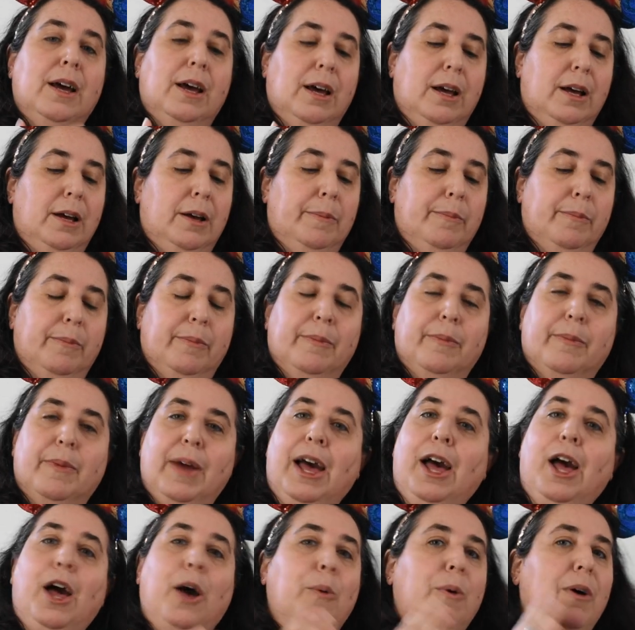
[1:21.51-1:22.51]
um,
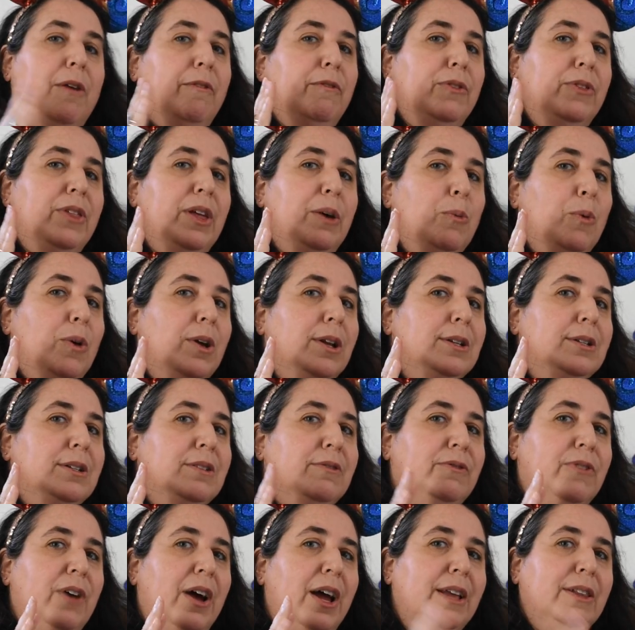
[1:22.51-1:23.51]
however they want to
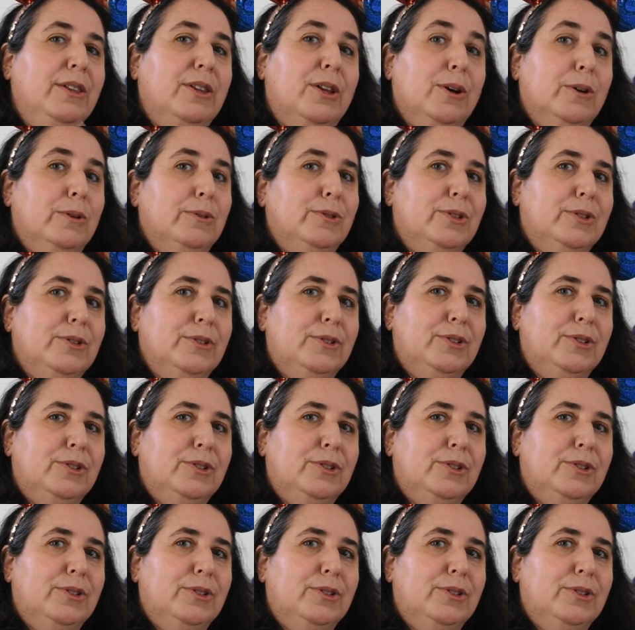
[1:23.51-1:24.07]
define those.